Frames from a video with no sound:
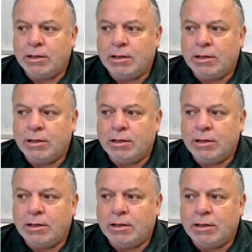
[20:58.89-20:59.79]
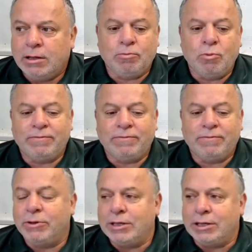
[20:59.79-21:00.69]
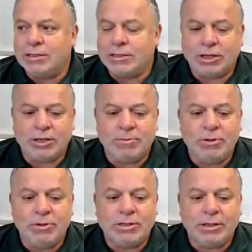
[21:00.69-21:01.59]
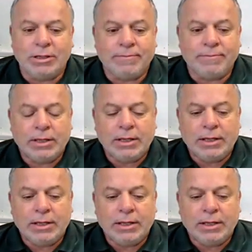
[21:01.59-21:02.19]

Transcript: it's a way of doing things, it's a community.